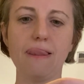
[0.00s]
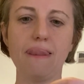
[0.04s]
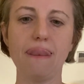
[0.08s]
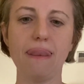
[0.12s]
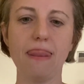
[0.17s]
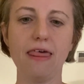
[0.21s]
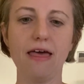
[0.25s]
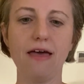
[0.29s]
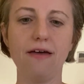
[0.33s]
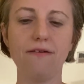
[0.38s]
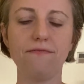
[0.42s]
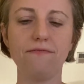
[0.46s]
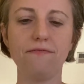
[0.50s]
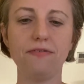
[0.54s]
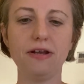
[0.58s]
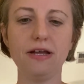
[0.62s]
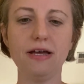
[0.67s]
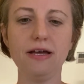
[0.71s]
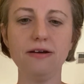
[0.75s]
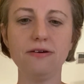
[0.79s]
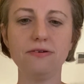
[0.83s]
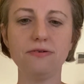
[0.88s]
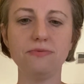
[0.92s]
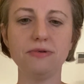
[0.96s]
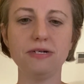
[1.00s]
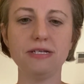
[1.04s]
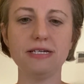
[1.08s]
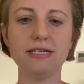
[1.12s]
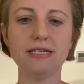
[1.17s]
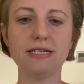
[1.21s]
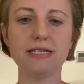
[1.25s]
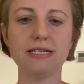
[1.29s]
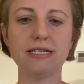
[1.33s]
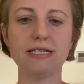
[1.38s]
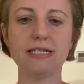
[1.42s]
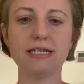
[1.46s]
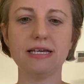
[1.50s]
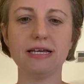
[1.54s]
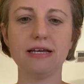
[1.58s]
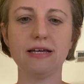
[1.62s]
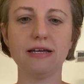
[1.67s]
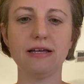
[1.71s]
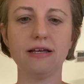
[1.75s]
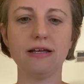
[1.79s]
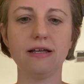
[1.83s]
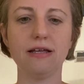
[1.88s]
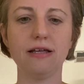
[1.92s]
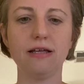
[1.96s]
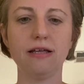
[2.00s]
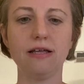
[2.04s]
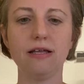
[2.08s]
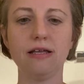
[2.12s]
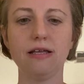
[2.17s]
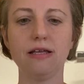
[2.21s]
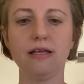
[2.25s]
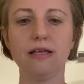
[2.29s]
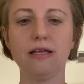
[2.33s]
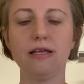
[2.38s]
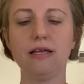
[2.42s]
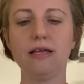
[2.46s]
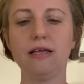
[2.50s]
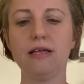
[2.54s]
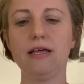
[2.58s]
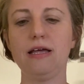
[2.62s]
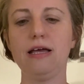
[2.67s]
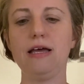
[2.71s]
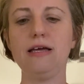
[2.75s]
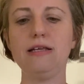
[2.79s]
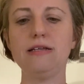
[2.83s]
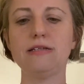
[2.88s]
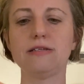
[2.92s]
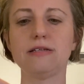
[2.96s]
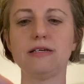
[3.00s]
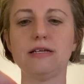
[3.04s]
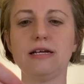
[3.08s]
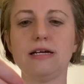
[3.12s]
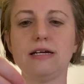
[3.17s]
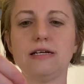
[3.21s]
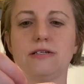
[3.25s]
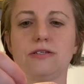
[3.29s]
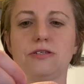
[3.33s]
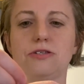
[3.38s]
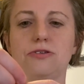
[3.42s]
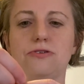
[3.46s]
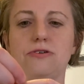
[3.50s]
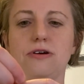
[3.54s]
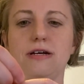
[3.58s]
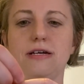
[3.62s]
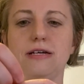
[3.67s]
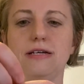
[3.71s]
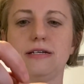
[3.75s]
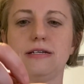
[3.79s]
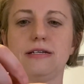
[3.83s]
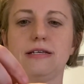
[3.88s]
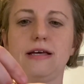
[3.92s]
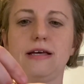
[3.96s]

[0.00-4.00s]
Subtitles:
and finagle with it until it hangs straight.